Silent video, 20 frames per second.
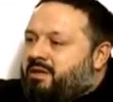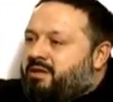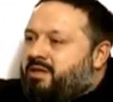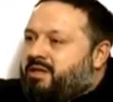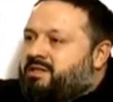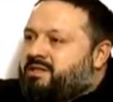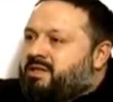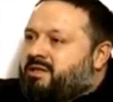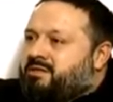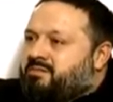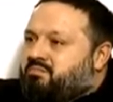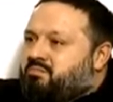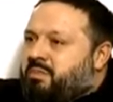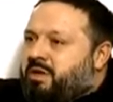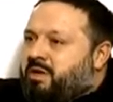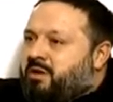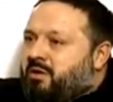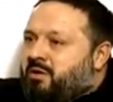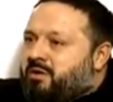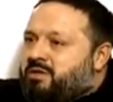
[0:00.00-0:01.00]
This is
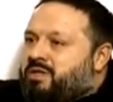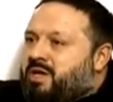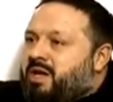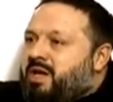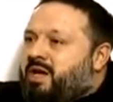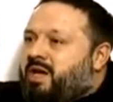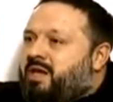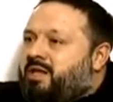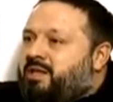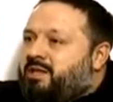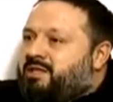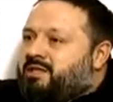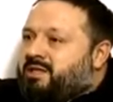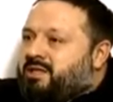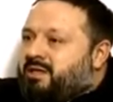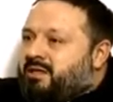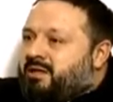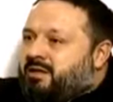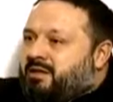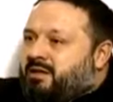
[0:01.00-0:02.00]
because it is
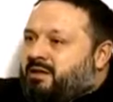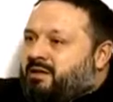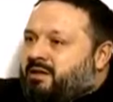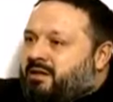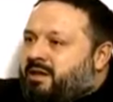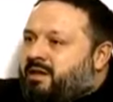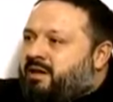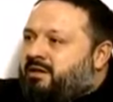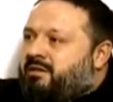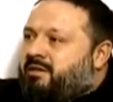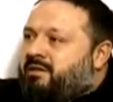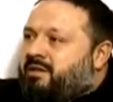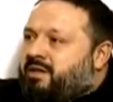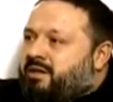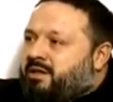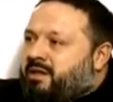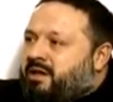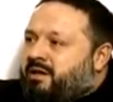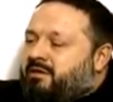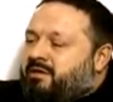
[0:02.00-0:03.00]
clearly
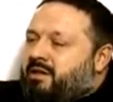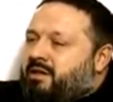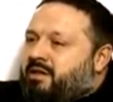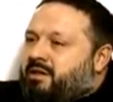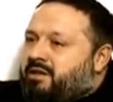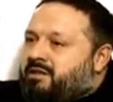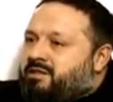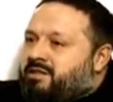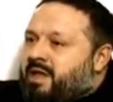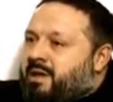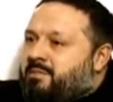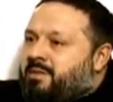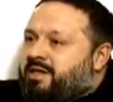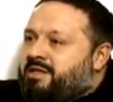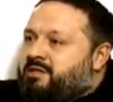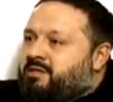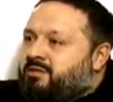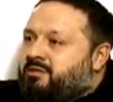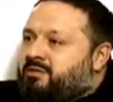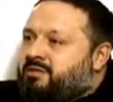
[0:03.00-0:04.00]
declared in
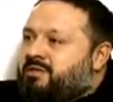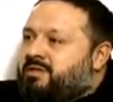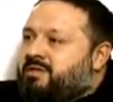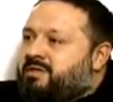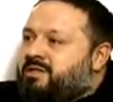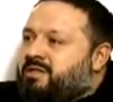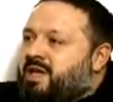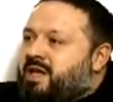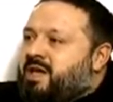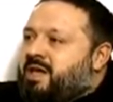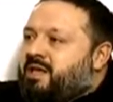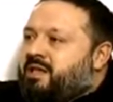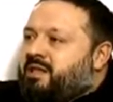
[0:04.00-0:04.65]
Islamic sources